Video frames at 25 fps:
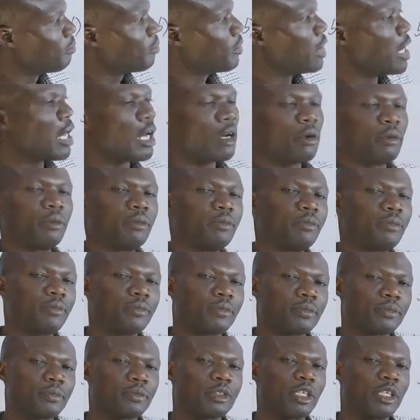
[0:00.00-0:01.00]
Now,
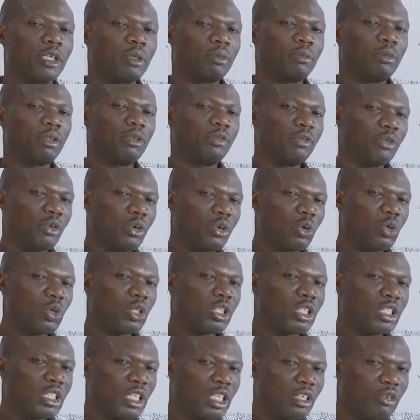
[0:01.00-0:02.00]
before we
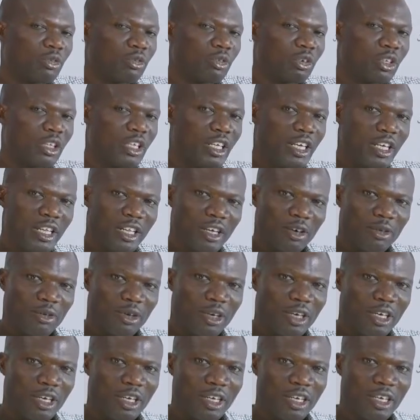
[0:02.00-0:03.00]
start for the other
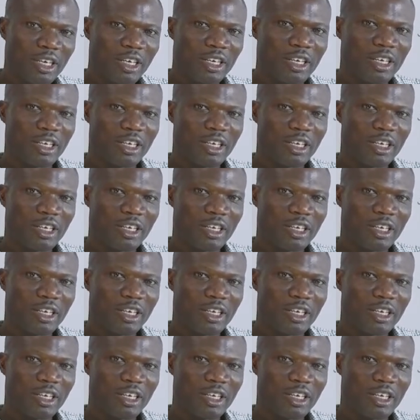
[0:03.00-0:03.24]
one,